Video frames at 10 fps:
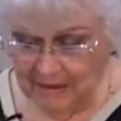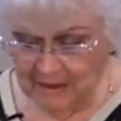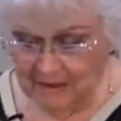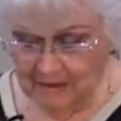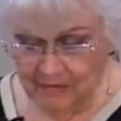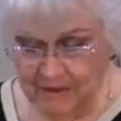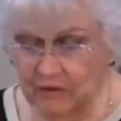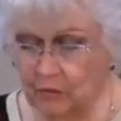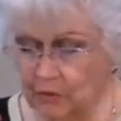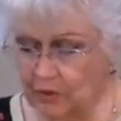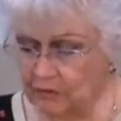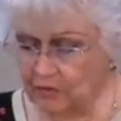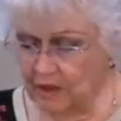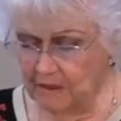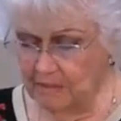That the Word of
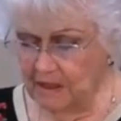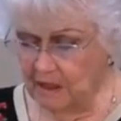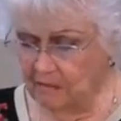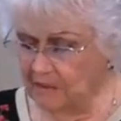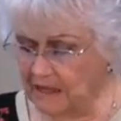God be not